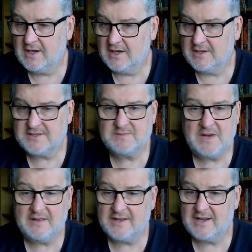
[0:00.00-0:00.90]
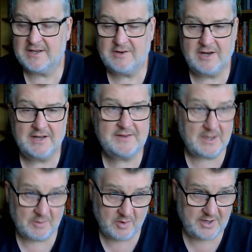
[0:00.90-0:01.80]
and this is, I think
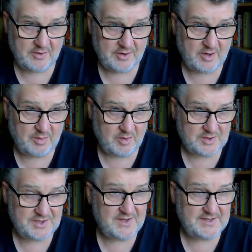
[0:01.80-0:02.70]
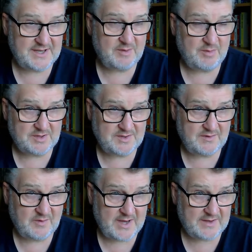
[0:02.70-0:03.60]
I'm quite good at approaching the day in a
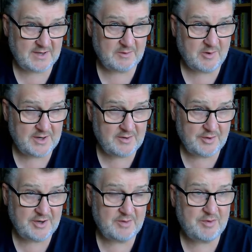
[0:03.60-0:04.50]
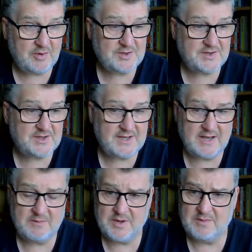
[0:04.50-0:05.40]
positive way. I think I'm quite good at approaching the day
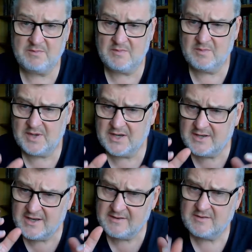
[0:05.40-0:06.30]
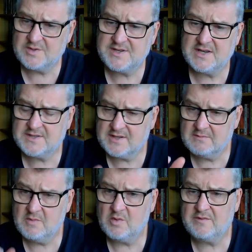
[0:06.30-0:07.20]
and being enthusiastic
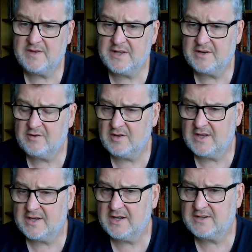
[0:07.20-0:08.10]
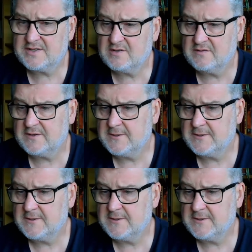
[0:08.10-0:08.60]
and motivated and all that kind of stuff.